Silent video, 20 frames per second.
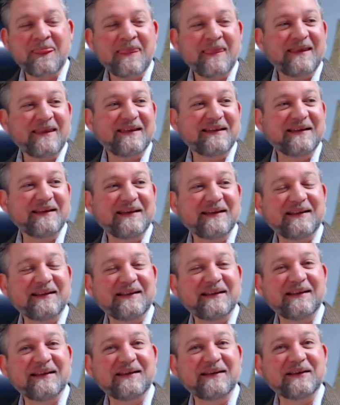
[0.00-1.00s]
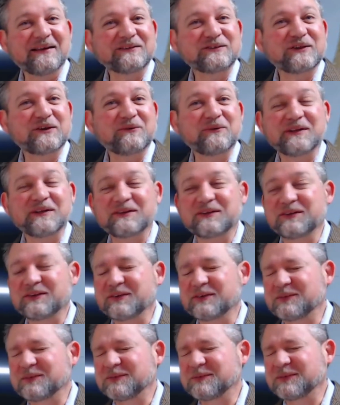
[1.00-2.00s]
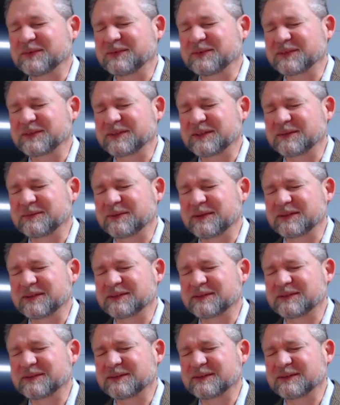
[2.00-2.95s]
And uh, so I went to, what was that place?